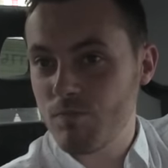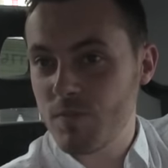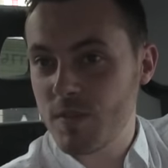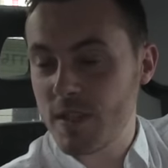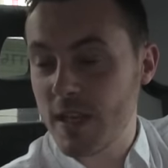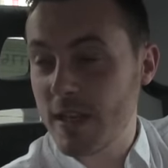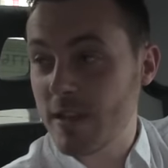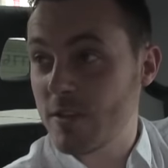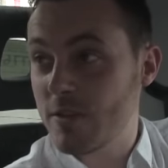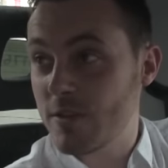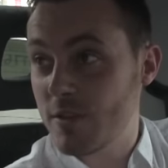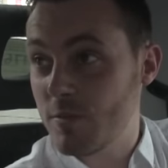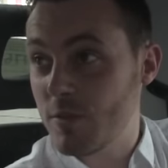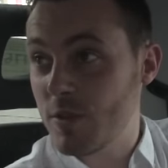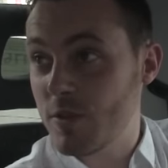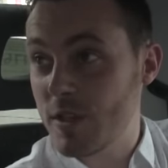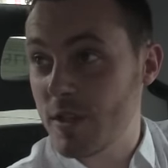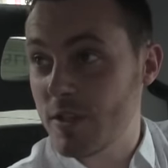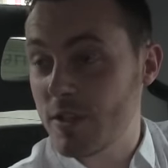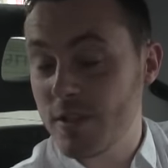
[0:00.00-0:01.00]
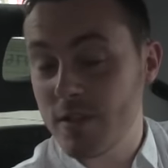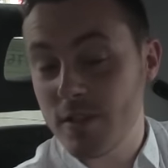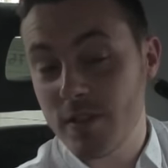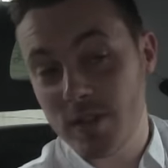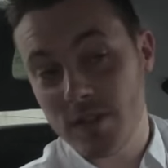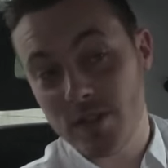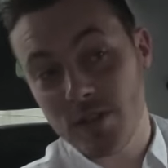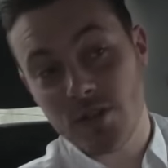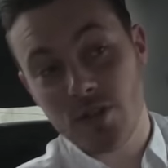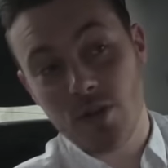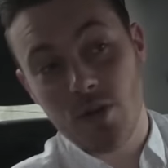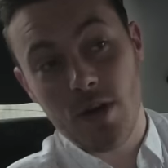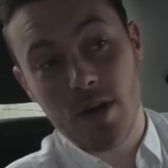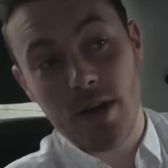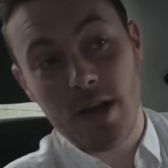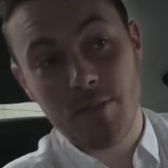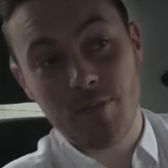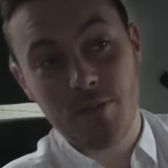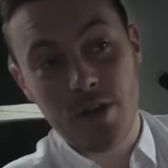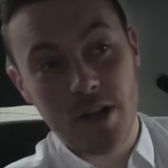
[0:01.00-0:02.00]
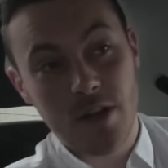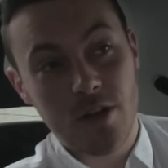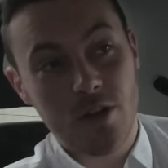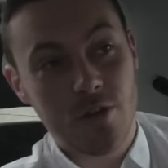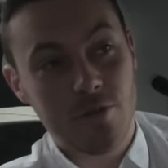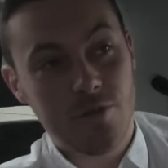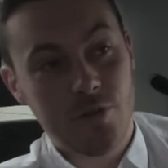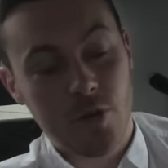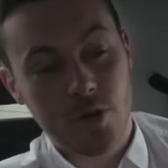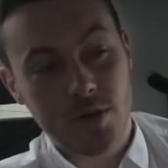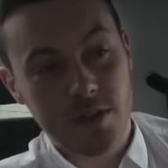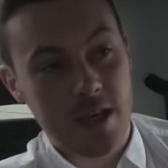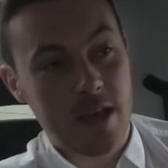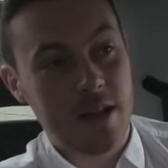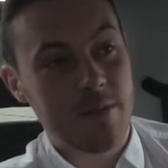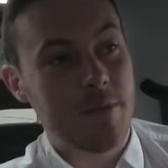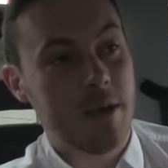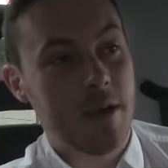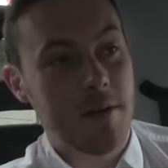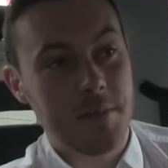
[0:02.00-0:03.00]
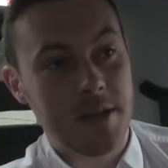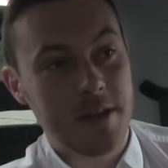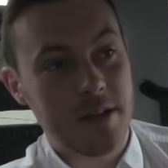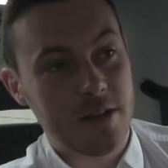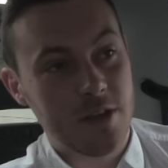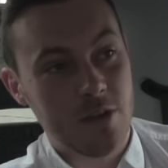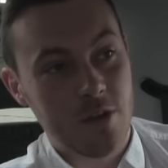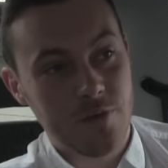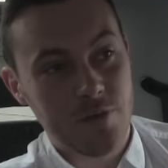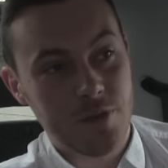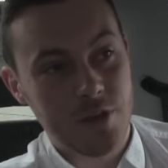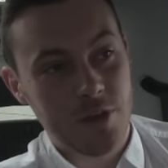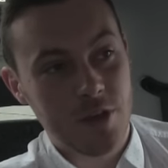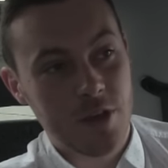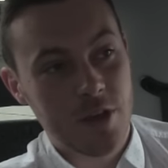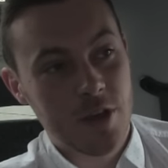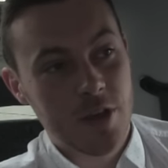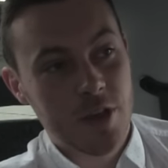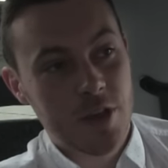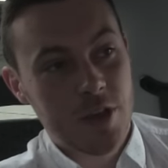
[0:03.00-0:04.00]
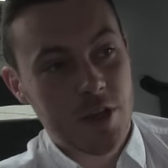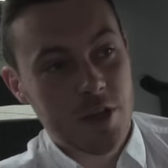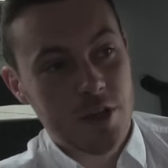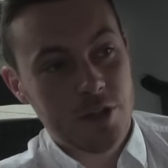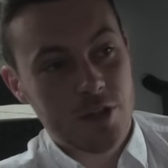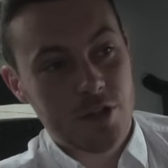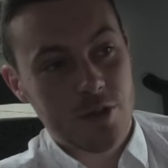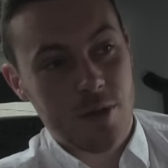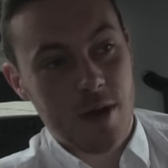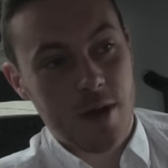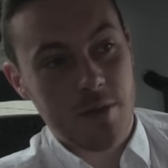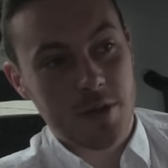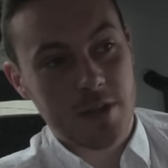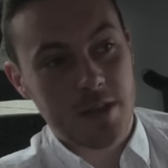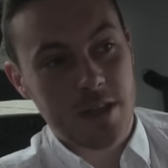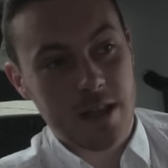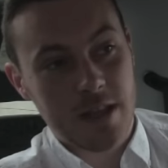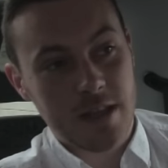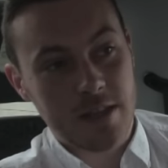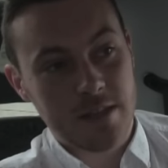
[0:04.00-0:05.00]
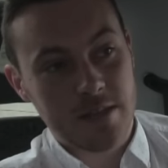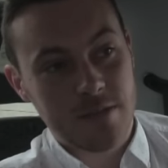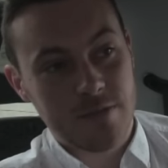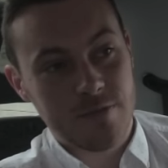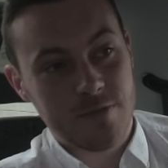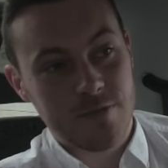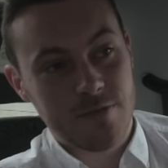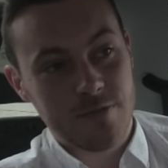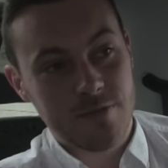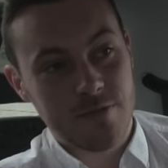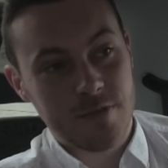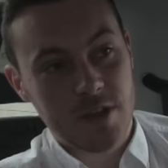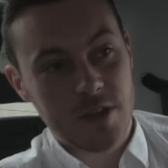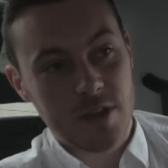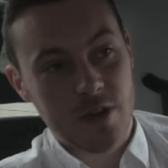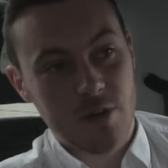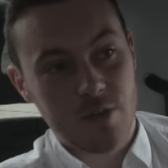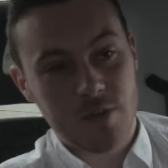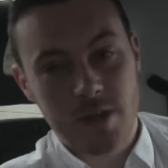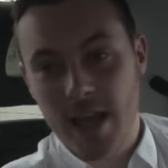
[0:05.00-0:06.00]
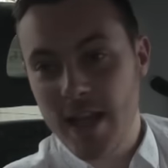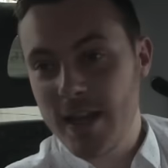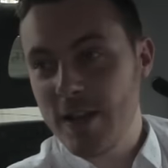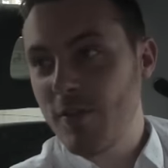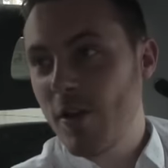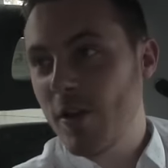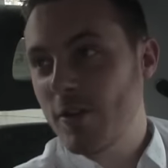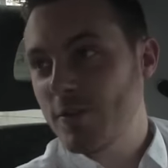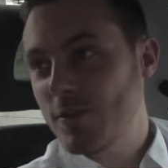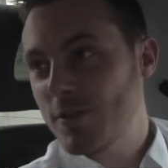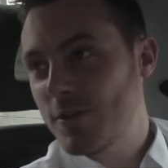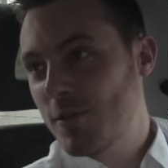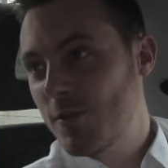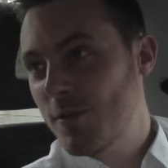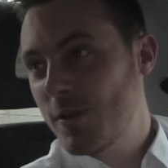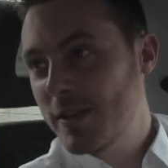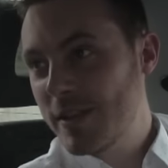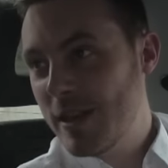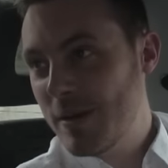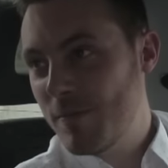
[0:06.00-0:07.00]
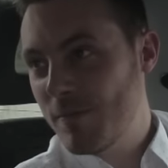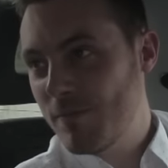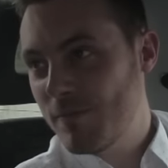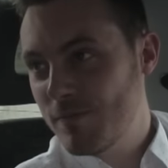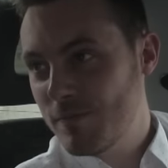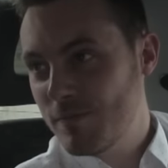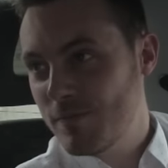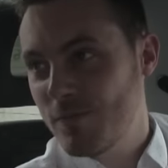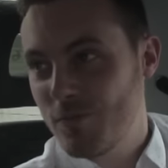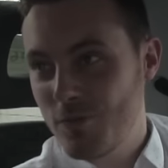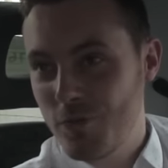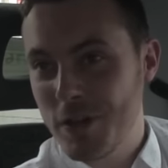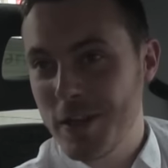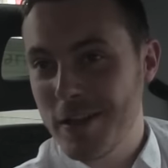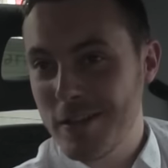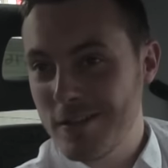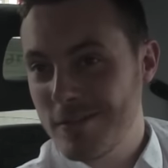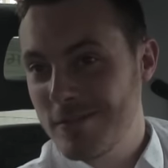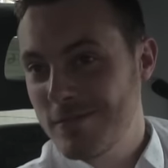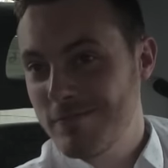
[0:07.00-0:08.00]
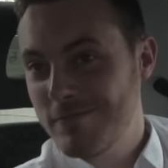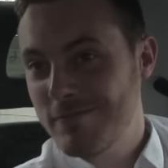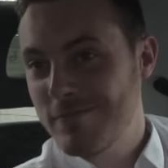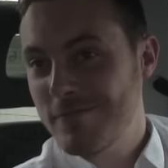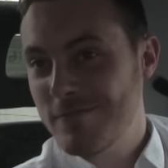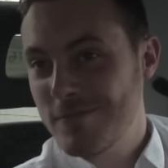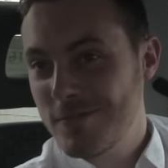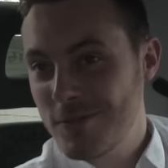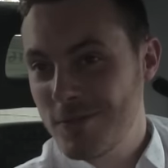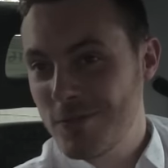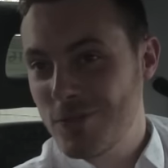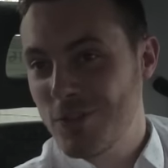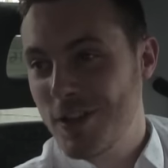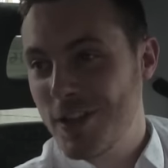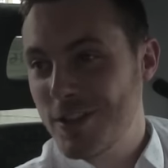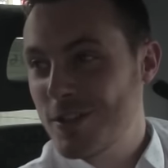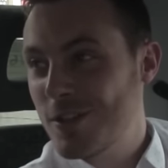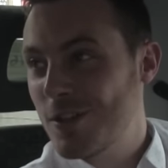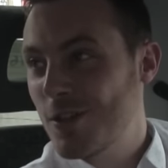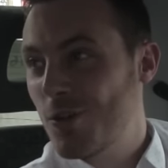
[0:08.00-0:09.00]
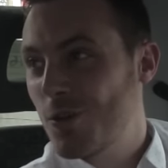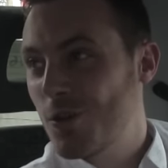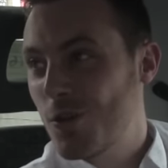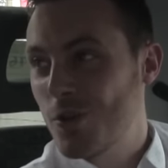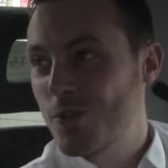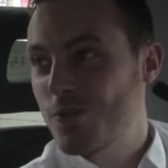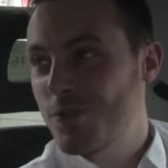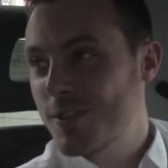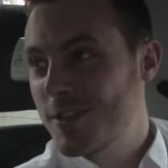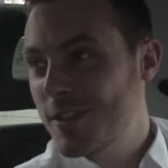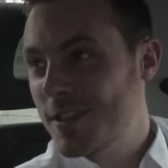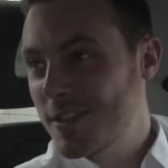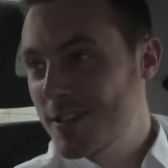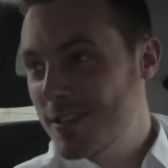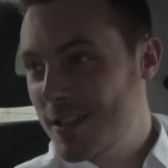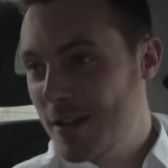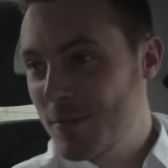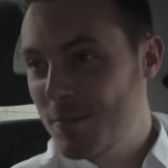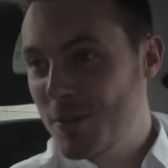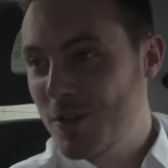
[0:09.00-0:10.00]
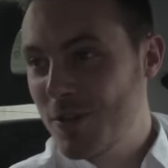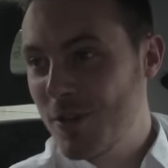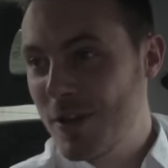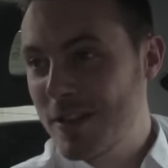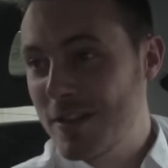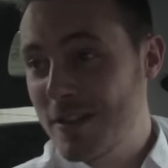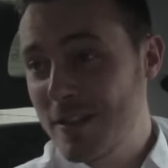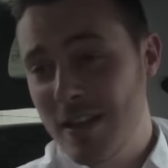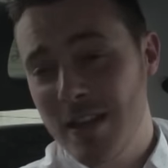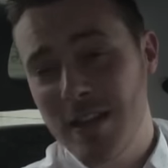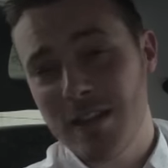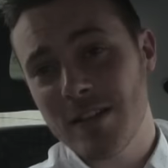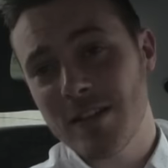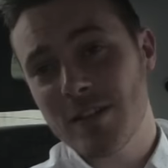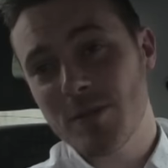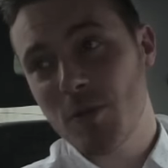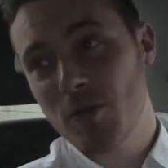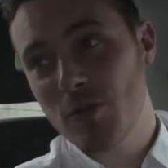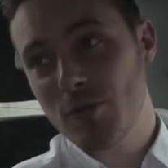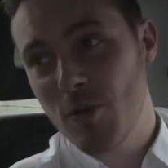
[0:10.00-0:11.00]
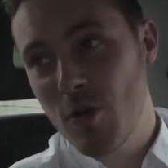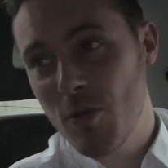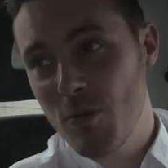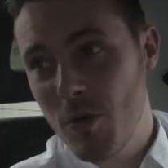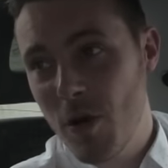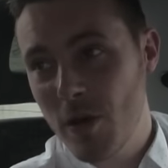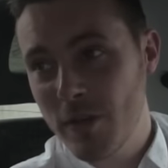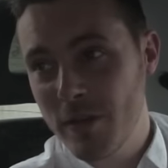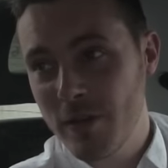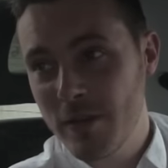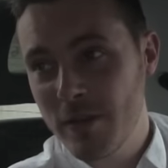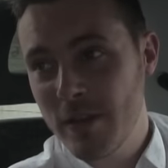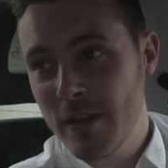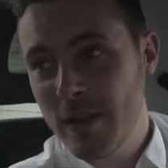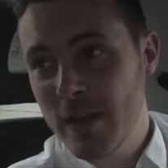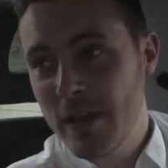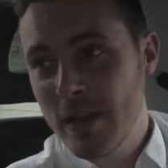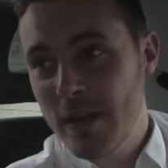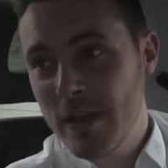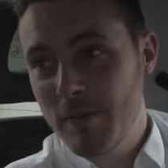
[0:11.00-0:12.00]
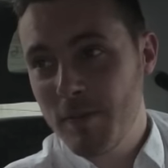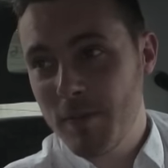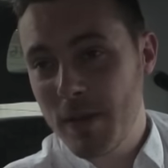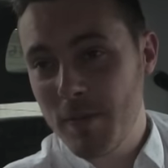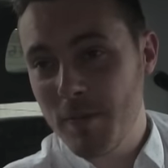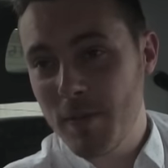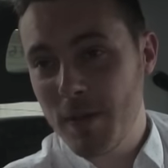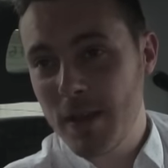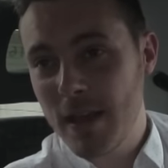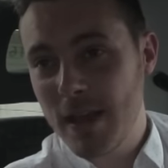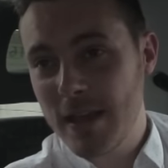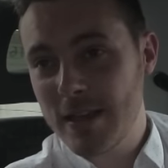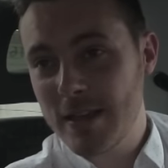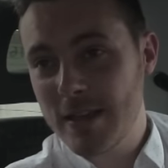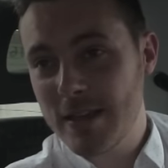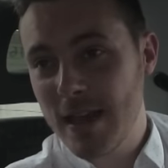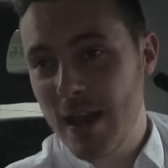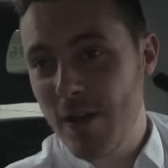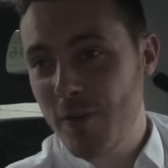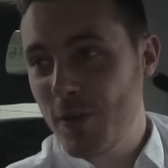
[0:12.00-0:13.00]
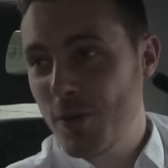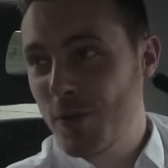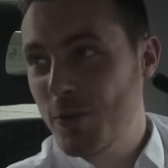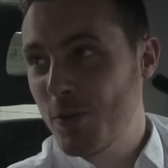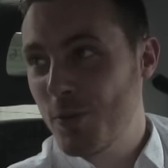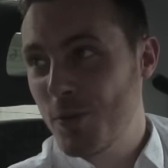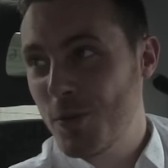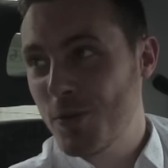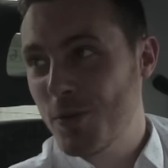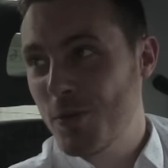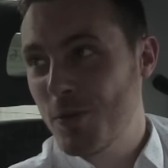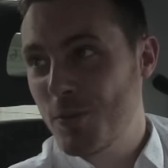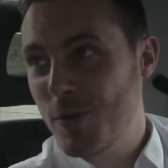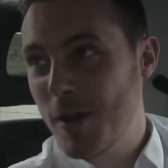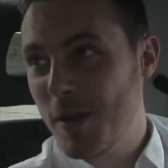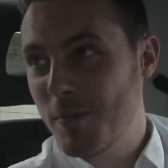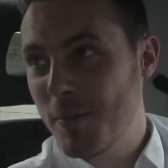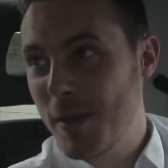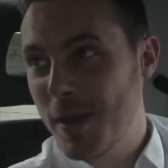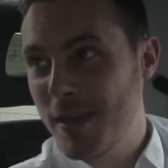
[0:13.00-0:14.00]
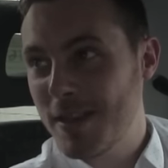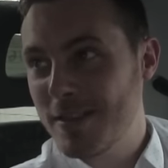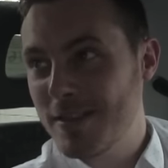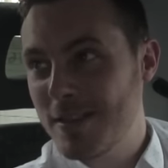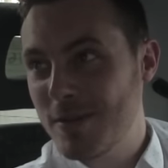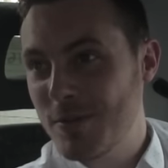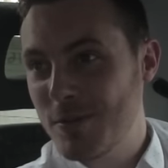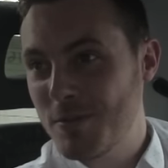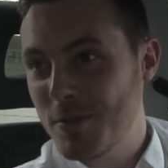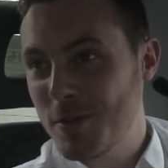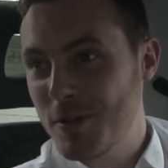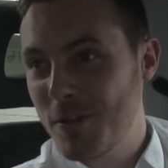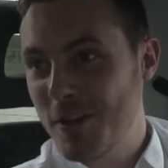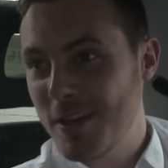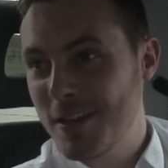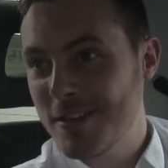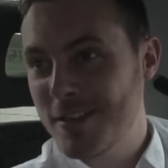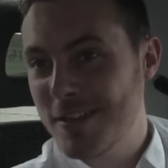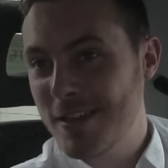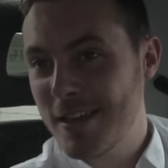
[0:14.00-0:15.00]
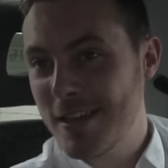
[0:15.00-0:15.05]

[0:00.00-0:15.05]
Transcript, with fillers: singers and musicians, so I'm really looking forward to that. I mean, I'd love to duet with the likes of, you know, Kenny Rogers, or one of them real traditional old country singers. That'd be great. And then I suppose more modern people like Carrie Underwood or Brad Paisley would be great.